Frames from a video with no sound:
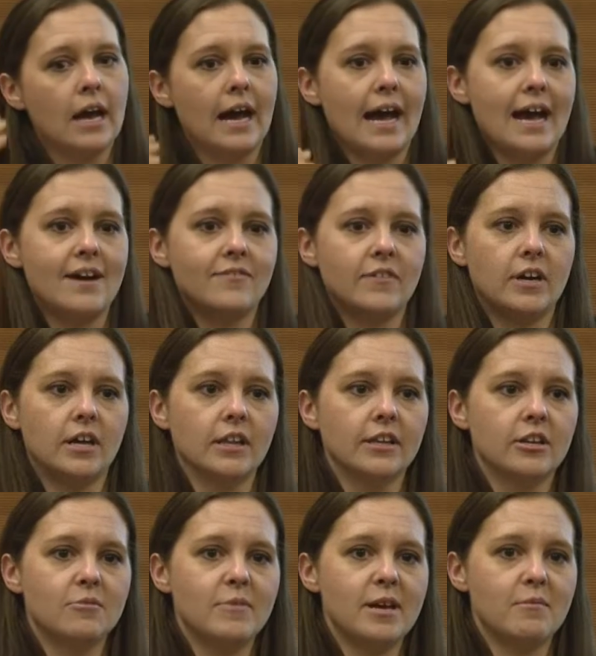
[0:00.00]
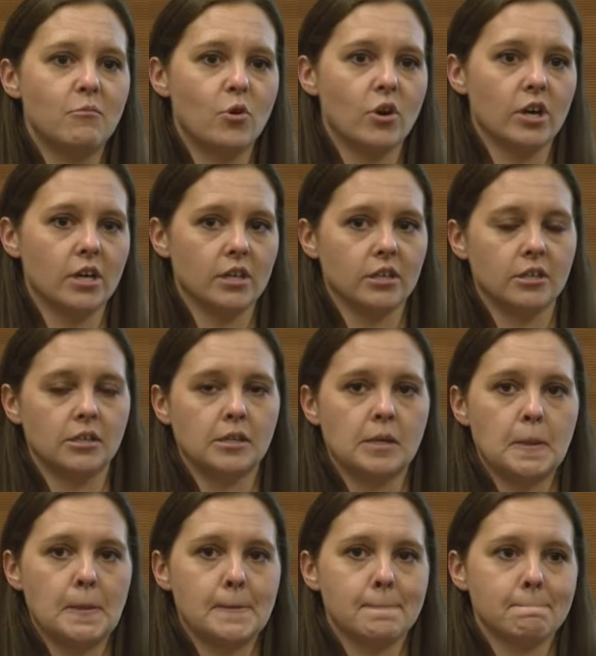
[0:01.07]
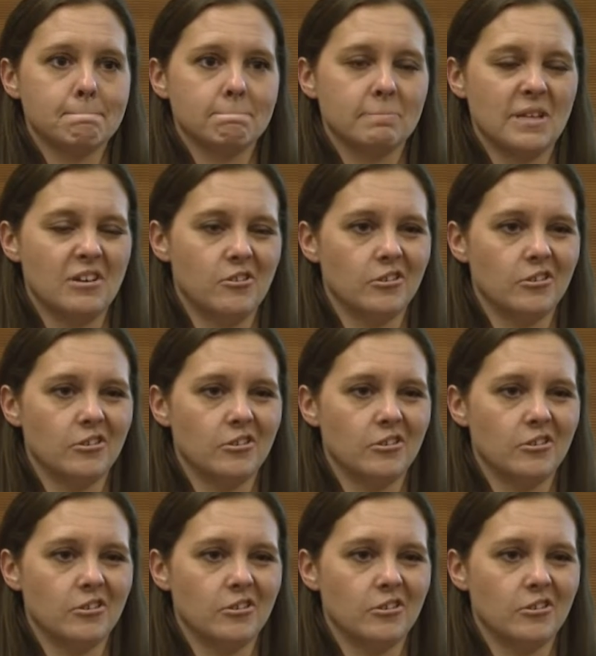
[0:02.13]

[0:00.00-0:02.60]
I have a little bit more know,